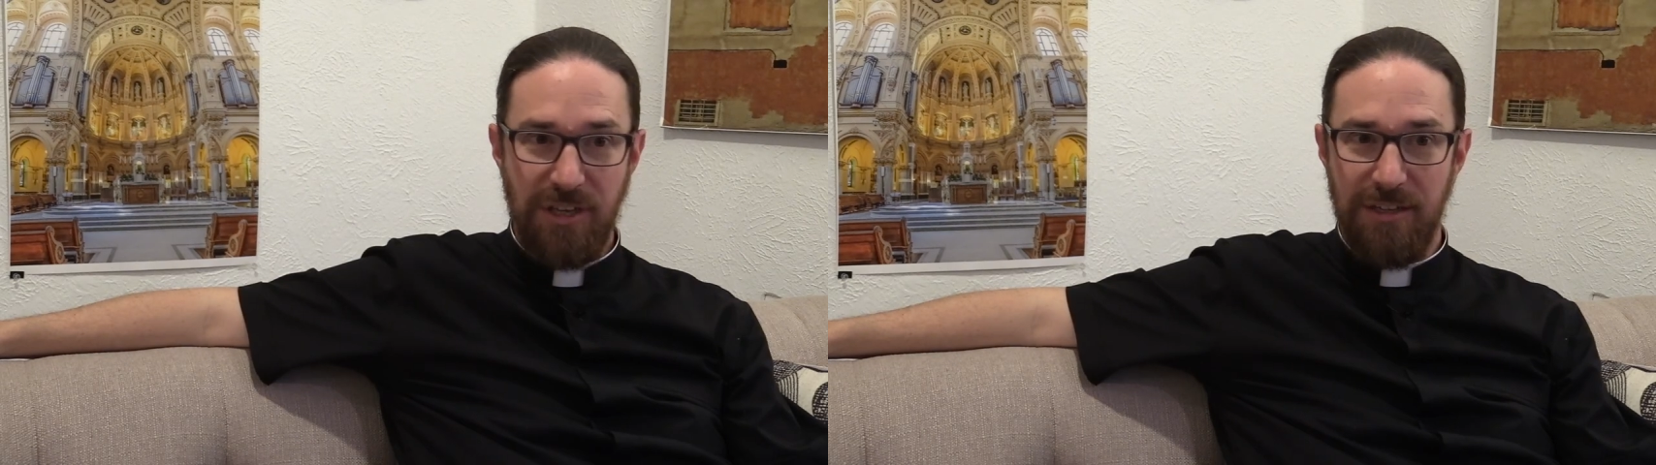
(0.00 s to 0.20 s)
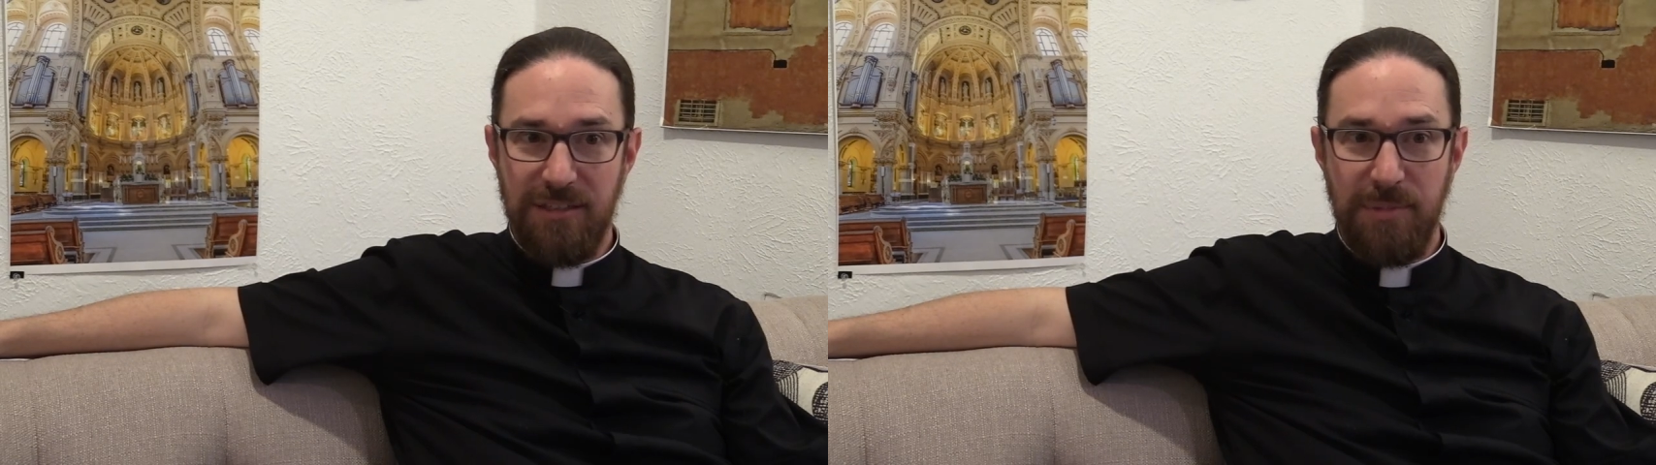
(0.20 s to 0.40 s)

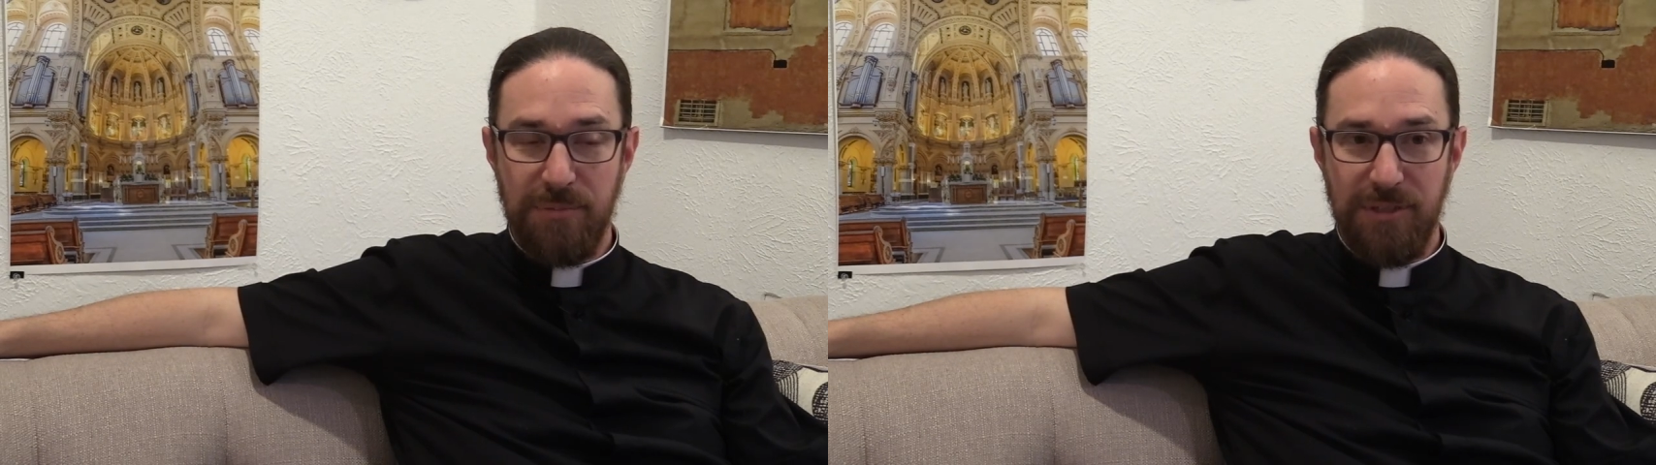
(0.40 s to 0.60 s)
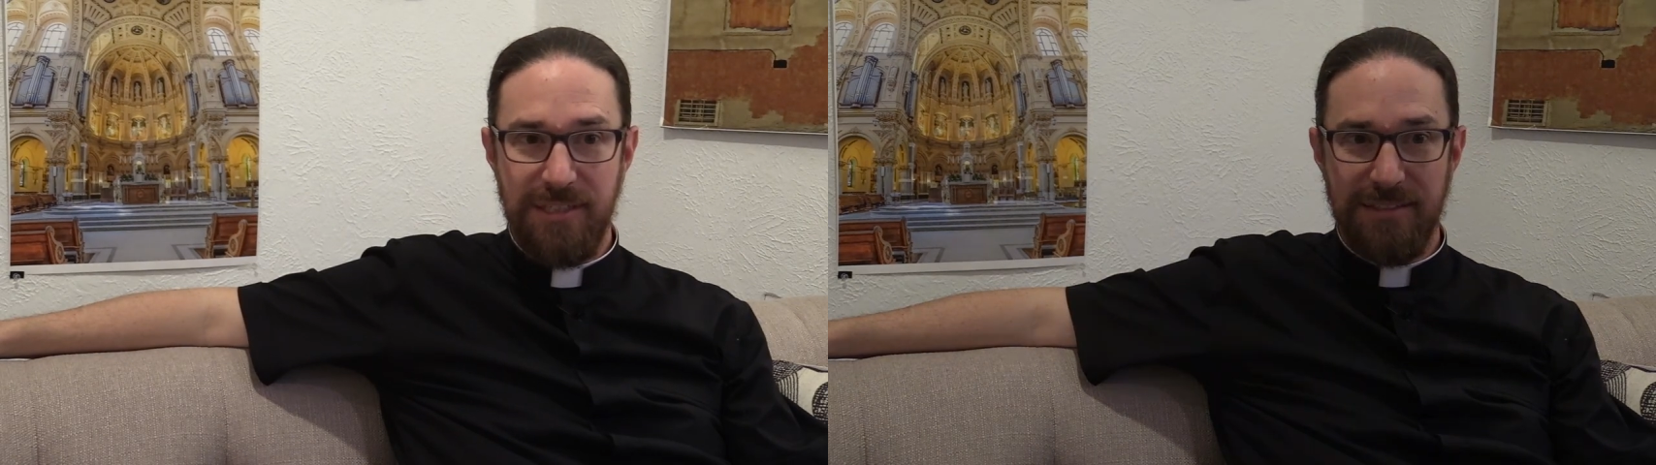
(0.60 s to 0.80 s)
called to be a
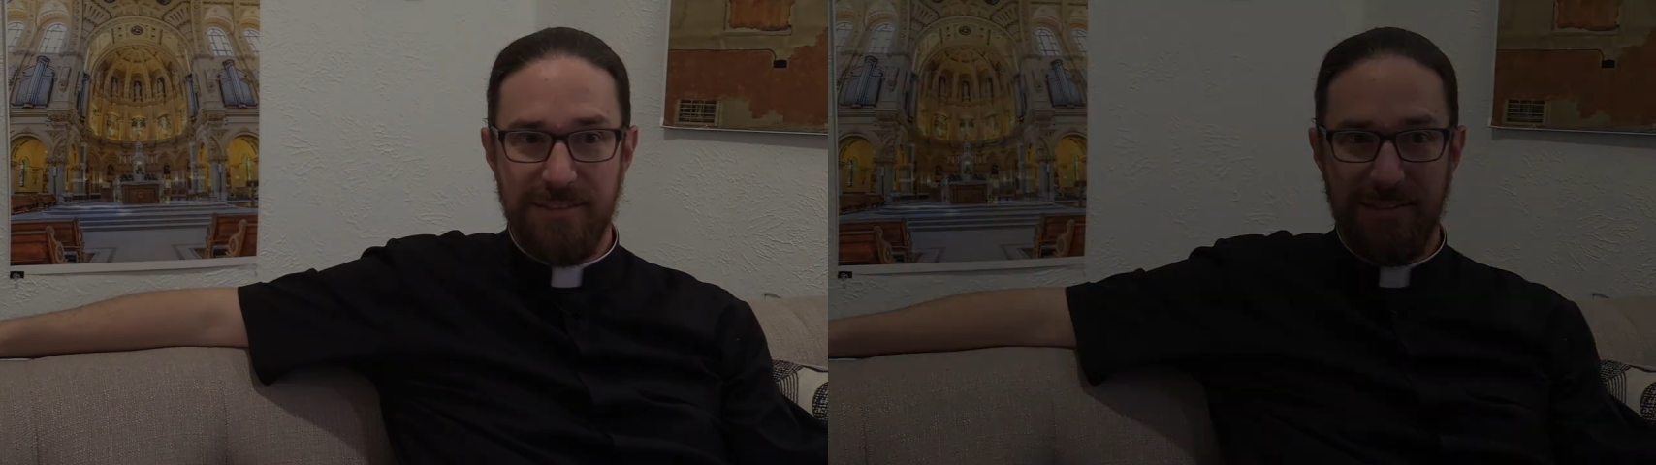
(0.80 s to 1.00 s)
priest.